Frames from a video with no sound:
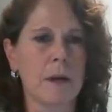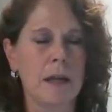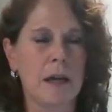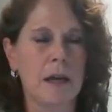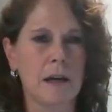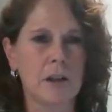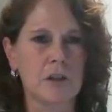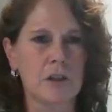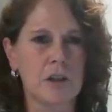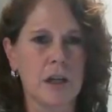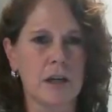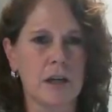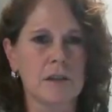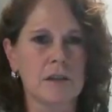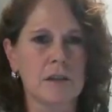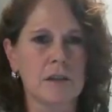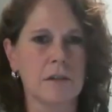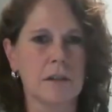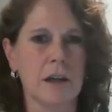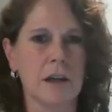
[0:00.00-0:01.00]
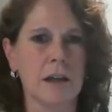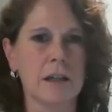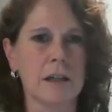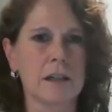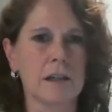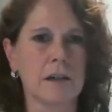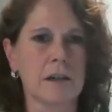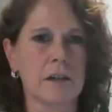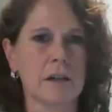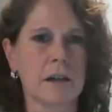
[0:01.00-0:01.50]
and how to change their
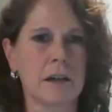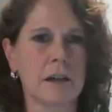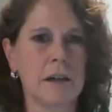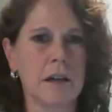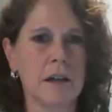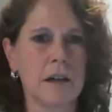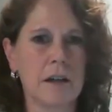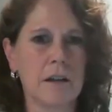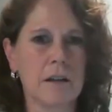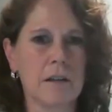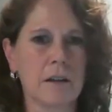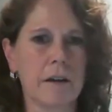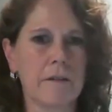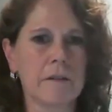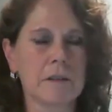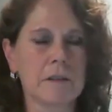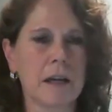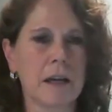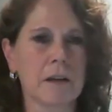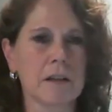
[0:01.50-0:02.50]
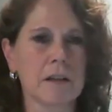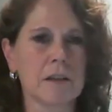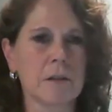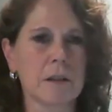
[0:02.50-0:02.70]
dietary lifestyle.